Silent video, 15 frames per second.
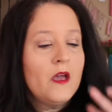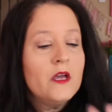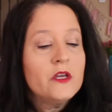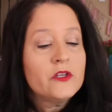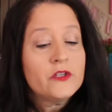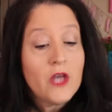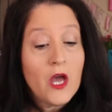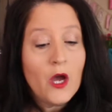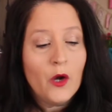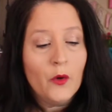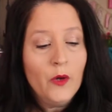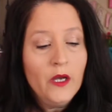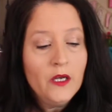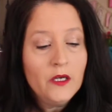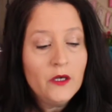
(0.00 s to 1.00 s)

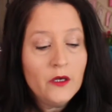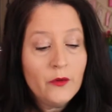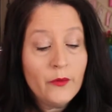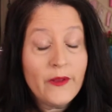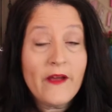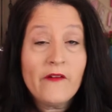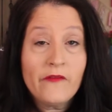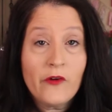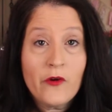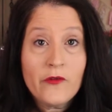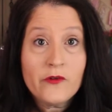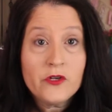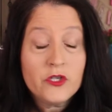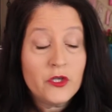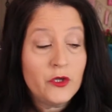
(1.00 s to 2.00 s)
So without
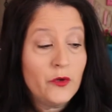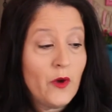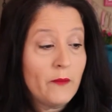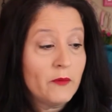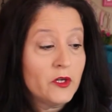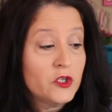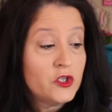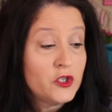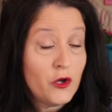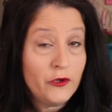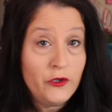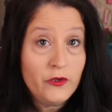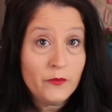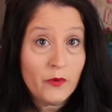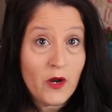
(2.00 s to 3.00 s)
further ado, I'm going to show
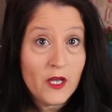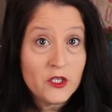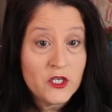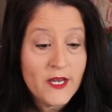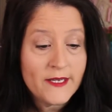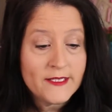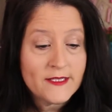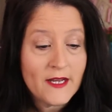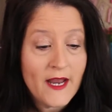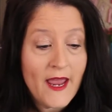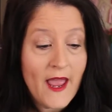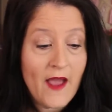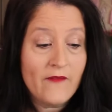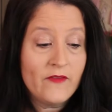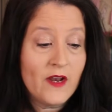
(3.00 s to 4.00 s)
you the projects that I
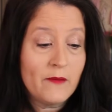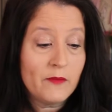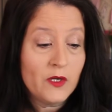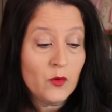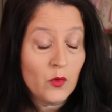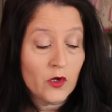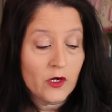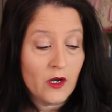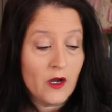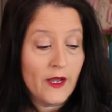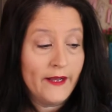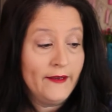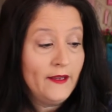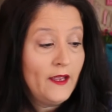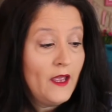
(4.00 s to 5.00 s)
have that I'm going to work
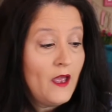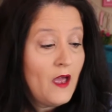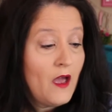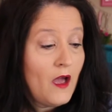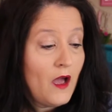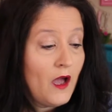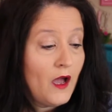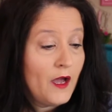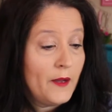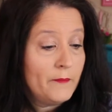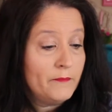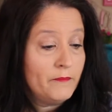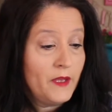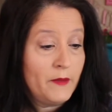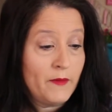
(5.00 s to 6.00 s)
on
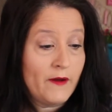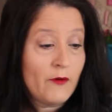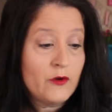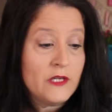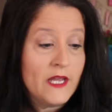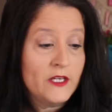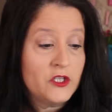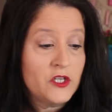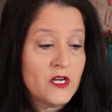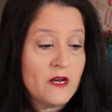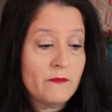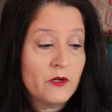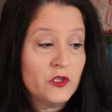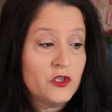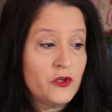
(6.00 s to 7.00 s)
in my rotation, and
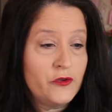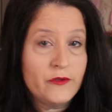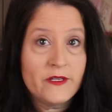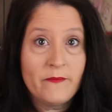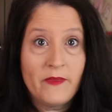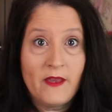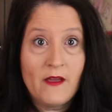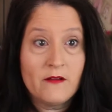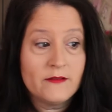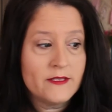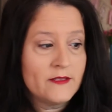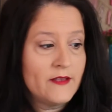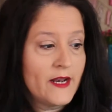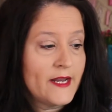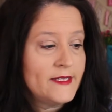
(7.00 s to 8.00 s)
I'm going to show you something
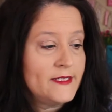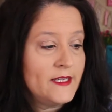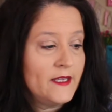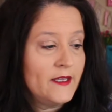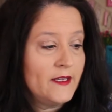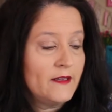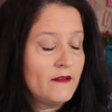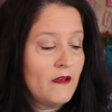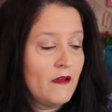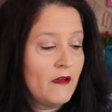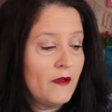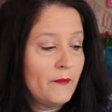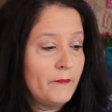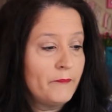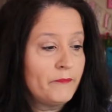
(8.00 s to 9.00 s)
else that I did
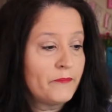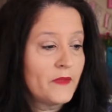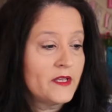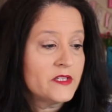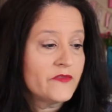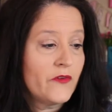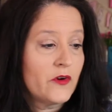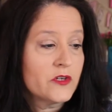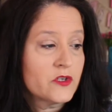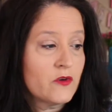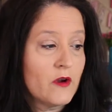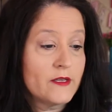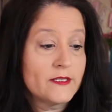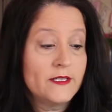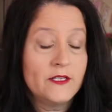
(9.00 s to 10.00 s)
as far as
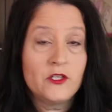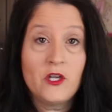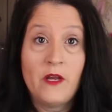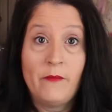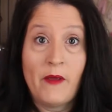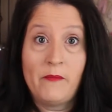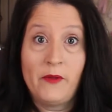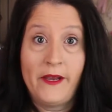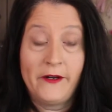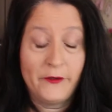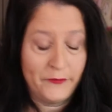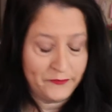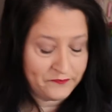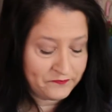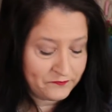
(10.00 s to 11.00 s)
cross stitch in my planner.
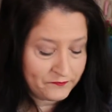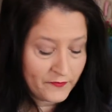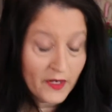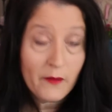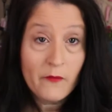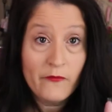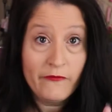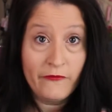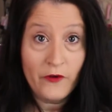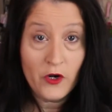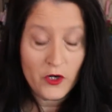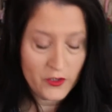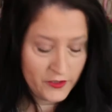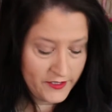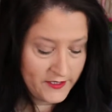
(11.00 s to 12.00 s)

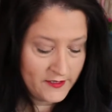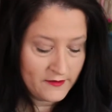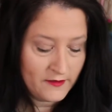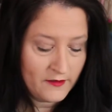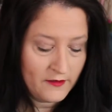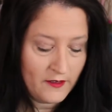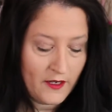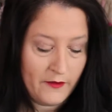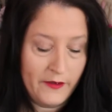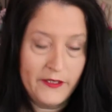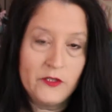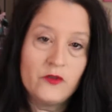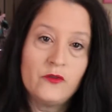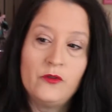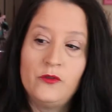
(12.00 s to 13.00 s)
First, I'll
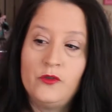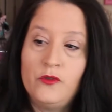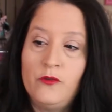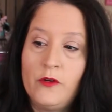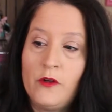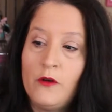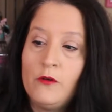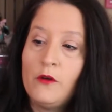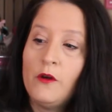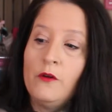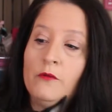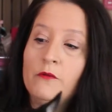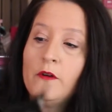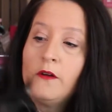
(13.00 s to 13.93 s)
introduce you to Coco.